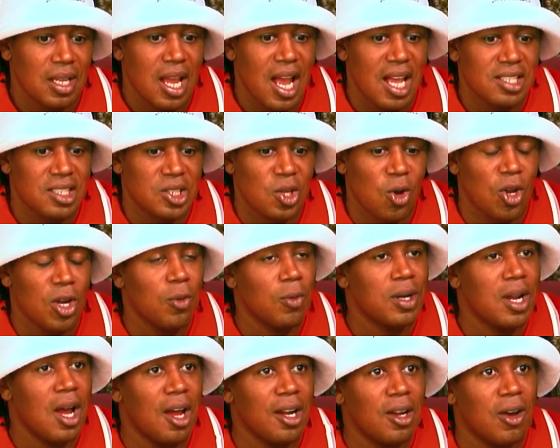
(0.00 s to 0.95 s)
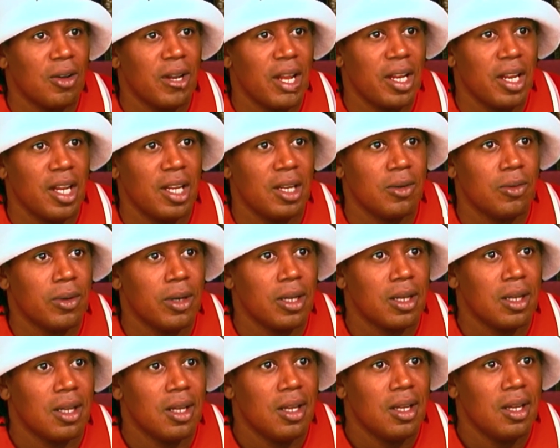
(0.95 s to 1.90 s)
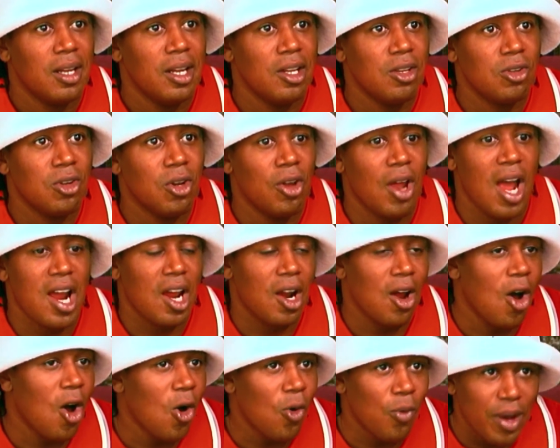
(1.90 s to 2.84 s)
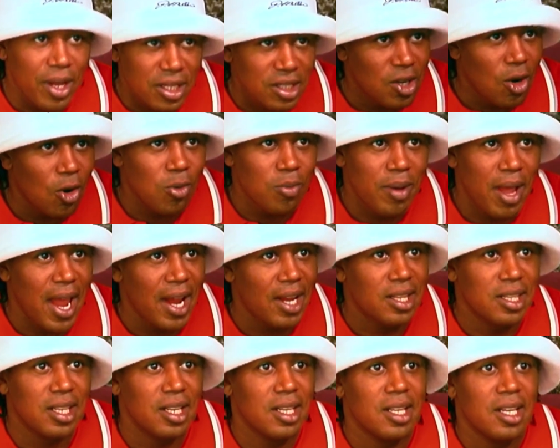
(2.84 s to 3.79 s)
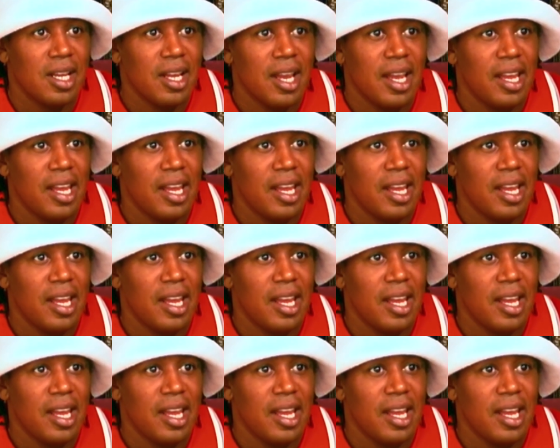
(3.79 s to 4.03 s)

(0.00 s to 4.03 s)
I started without all that anyway. You know, I could always go back to